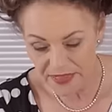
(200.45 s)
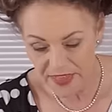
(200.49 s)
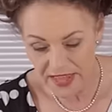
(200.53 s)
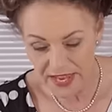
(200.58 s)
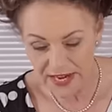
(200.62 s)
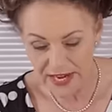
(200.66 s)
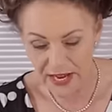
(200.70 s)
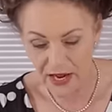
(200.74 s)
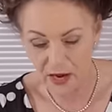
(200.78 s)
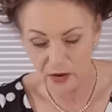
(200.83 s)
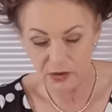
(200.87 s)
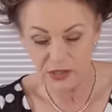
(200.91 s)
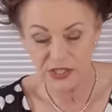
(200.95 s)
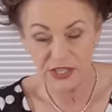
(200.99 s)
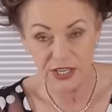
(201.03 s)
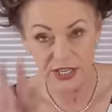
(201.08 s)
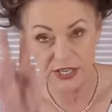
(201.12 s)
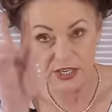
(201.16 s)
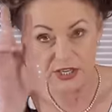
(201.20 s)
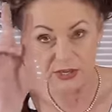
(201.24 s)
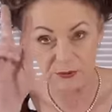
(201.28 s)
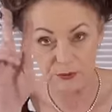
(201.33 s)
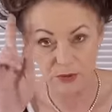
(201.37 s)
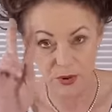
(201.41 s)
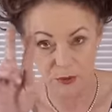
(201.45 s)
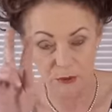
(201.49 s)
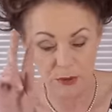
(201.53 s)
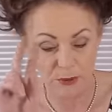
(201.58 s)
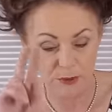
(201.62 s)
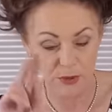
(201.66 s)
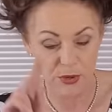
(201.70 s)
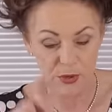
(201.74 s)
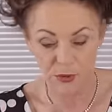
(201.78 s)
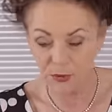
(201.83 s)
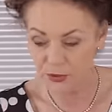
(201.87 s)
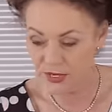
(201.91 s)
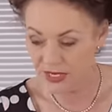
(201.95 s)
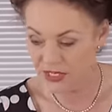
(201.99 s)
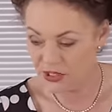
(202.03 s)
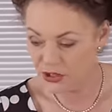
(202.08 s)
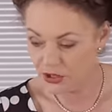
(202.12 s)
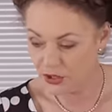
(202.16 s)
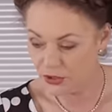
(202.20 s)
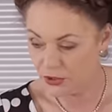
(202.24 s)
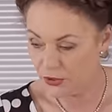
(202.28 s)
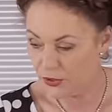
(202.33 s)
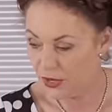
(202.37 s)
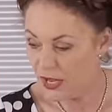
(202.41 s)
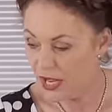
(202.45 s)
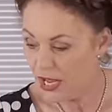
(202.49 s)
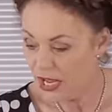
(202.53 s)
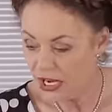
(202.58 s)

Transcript: that out, and remember you'll need two.